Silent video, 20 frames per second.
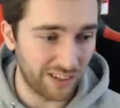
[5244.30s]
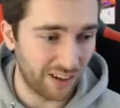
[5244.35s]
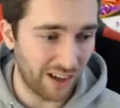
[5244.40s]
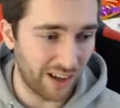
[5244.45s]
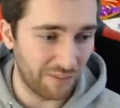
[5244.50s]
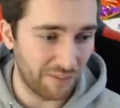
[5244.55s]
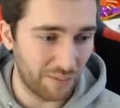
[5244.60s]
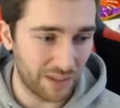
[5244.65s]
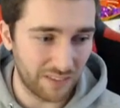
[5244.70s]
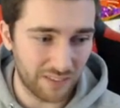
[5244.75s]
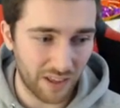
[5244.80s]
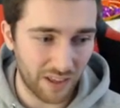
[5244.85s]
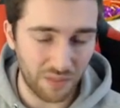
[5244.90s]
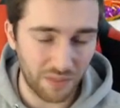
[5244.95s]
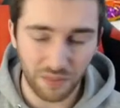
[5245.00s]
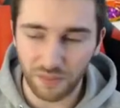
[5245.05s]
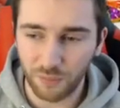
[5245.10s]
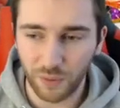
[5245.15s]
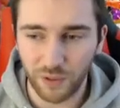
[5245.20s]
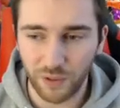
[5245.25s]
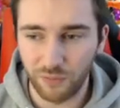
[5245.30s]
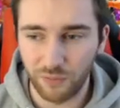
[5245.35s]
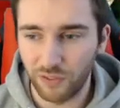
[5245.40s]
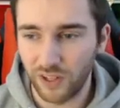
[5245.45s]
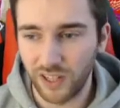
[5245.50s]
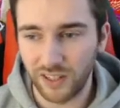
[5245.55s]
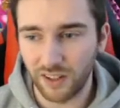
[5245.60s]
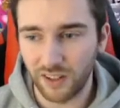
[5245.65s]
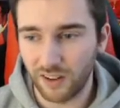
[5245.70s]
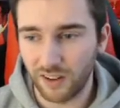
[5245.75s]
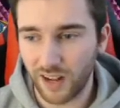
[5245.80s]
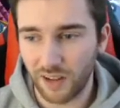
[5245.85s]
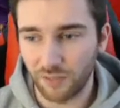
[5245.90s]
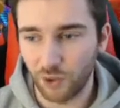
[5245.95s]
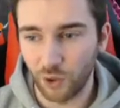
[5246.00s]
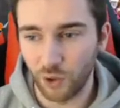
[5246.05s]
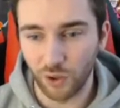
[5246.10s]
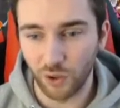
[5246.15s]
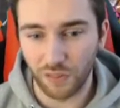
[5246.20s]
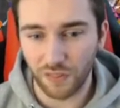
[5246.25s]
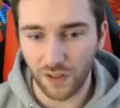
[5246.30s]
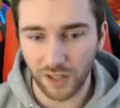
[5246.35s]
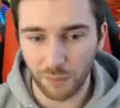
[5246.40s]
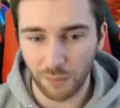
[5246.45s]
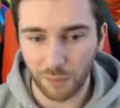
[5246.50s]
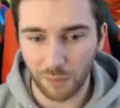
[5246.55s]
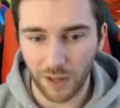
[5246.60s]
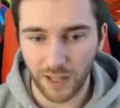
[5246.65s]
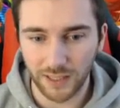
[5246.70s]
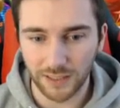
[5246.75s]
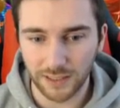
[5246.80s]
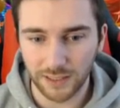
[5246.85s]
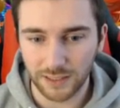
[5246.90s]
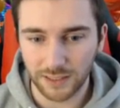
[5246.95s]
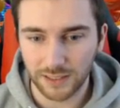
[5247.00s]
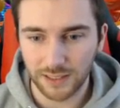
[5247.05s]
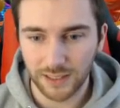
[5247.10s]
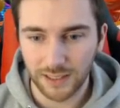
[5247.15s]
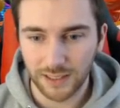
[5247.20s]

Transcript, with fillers: don't have many ten... We really don't have good Thunder players.